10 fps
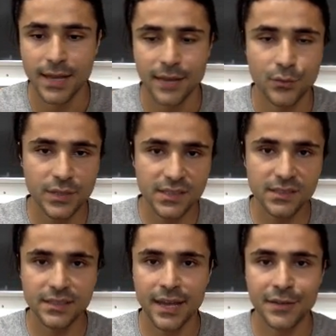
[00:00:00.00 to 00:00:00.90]
And the
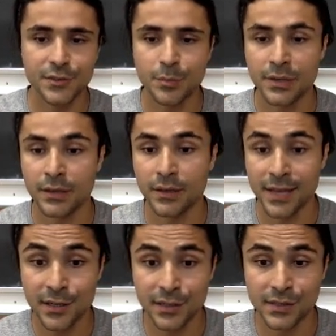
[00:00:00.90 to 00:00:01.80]
reason the entropy
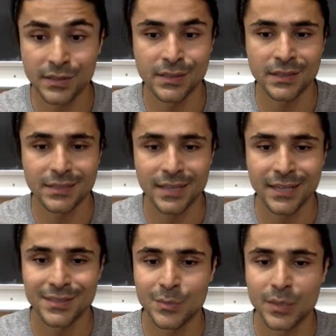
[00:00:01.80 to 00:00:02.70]
increases in this
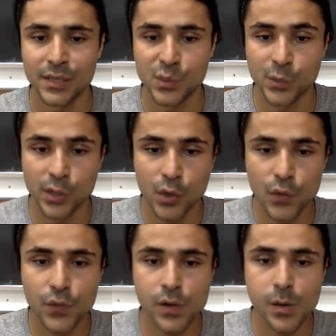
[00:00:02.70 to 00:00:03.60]
case is because we go
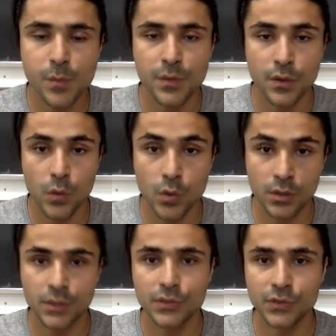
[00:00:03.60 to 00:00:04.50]
from the
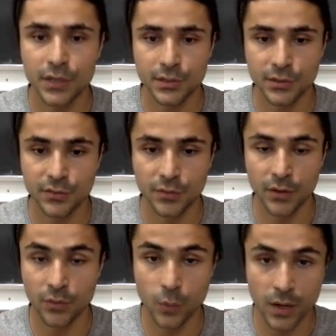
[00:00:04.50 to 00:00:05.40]
ordered structure
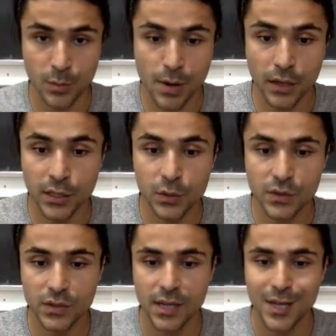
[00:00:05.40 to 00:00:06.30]
of water
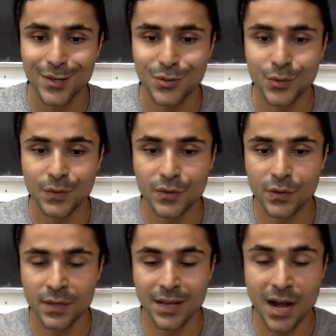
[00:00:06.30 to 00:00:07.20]
molecules to
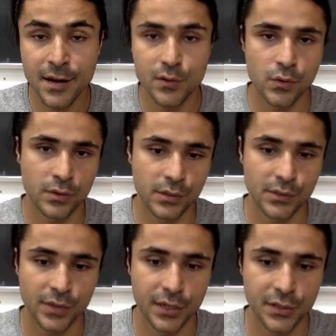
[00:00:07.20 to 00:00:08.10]
the unordered
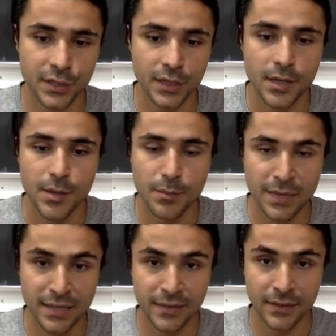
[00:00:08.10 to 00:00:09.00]
structure,
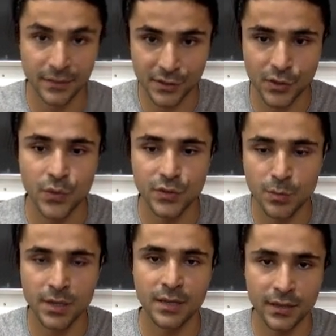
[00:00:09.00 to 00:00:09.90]
meaning that there's going
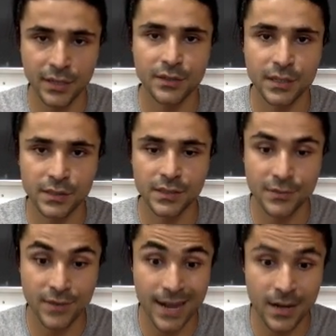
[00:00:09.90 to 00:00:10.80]
to be an increase
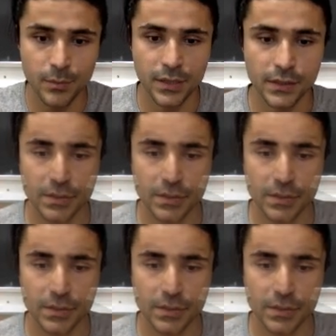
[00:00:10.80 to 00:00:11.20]
in randomness.